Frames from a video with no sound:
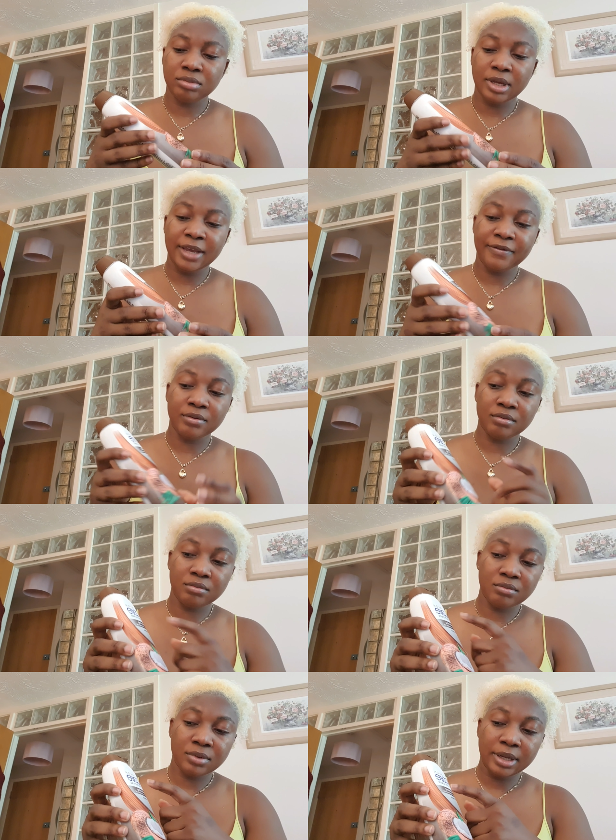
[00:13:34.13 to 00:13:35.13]
Avon
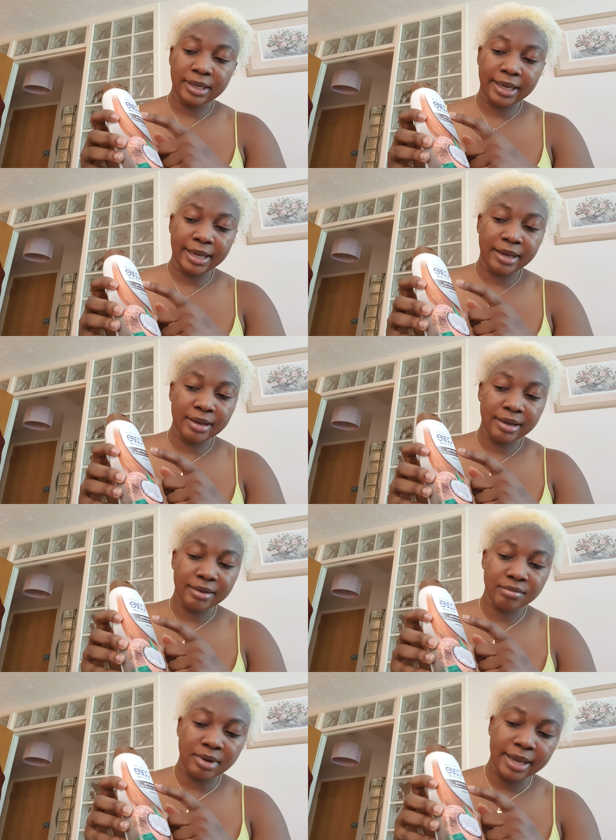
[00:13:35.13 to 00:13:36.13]
Care
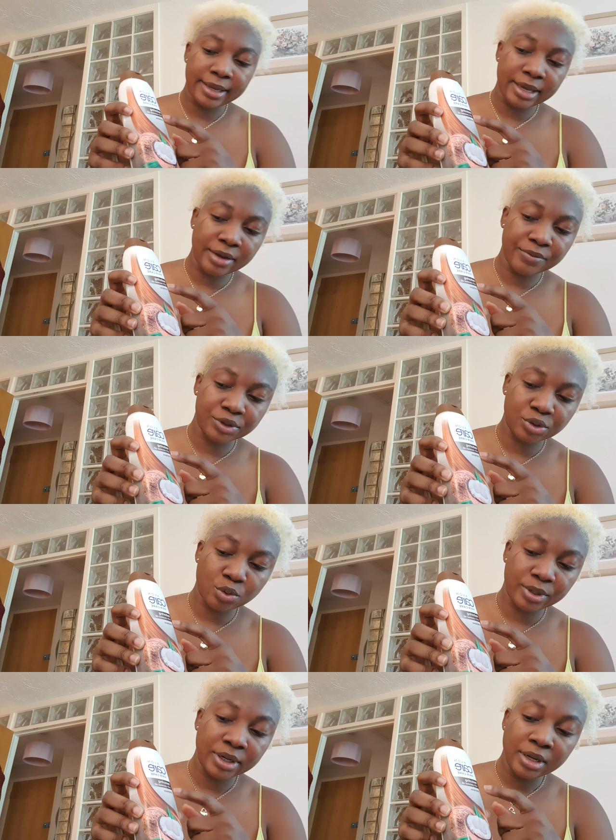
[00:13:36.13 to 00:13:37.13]
Hair Care
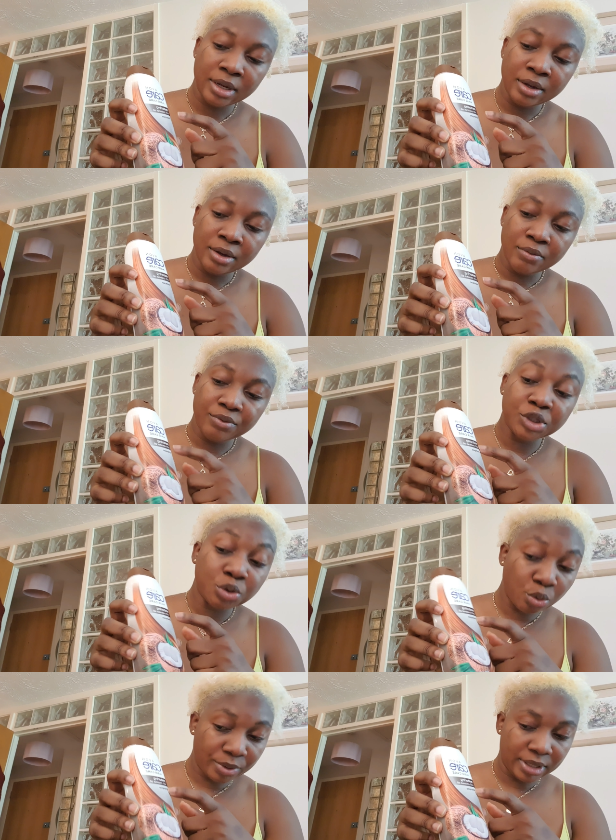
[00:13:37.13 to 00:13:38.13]
Restoring
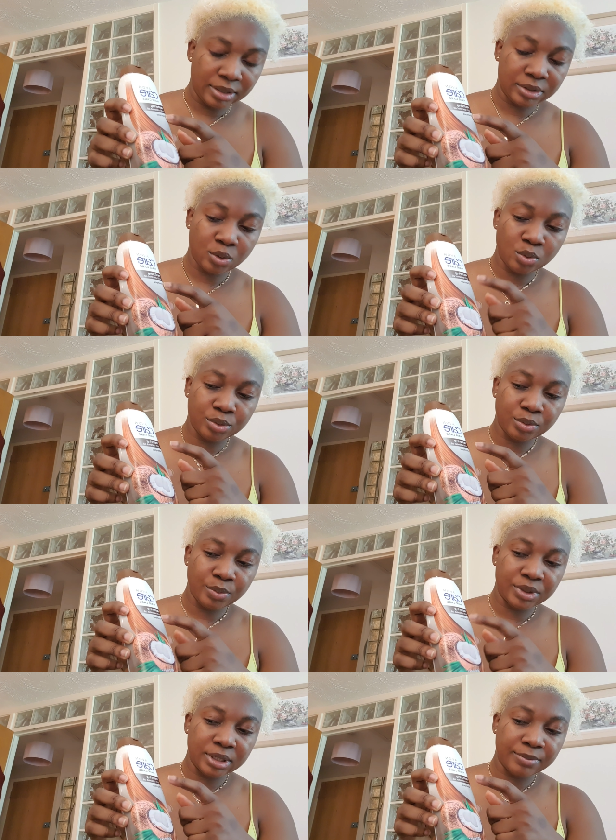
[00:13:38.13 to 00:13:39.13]
it's called,
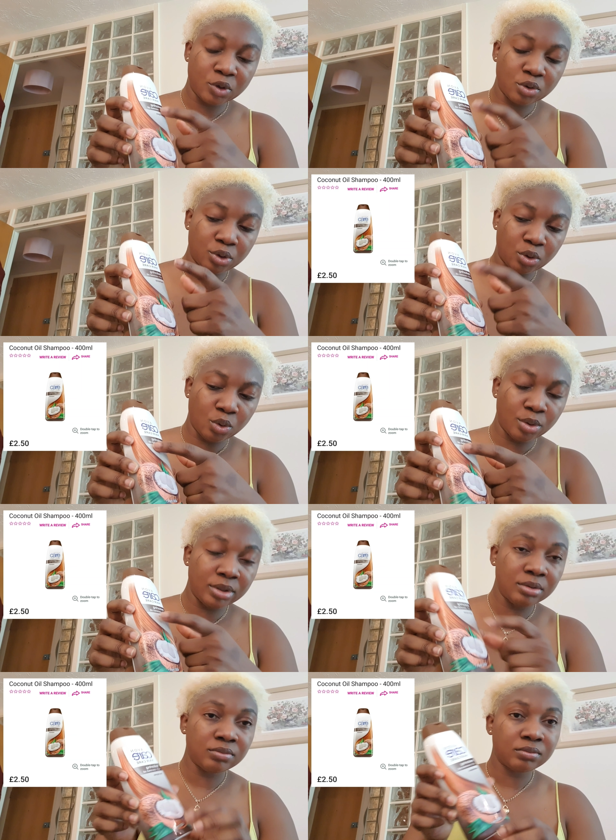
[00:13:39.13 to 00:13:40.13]
with coconut
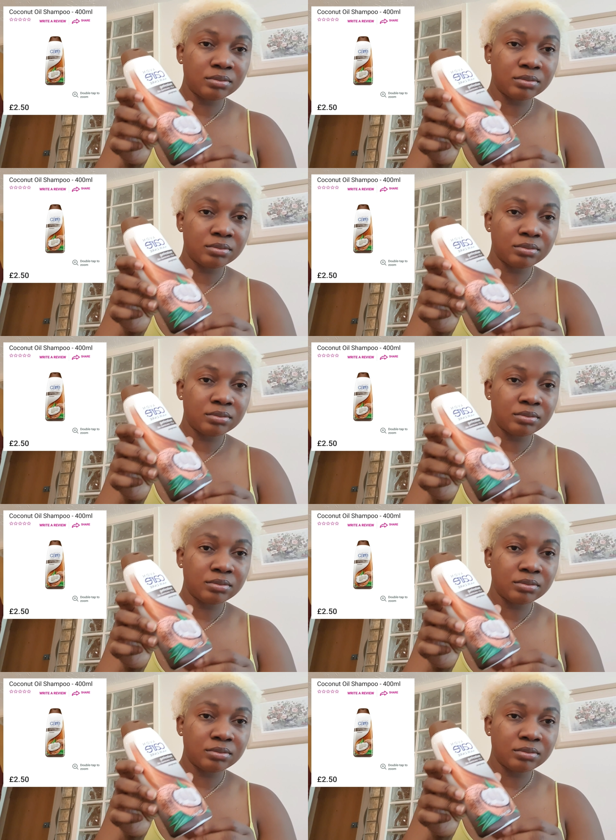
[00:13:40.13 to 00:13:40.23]
oil.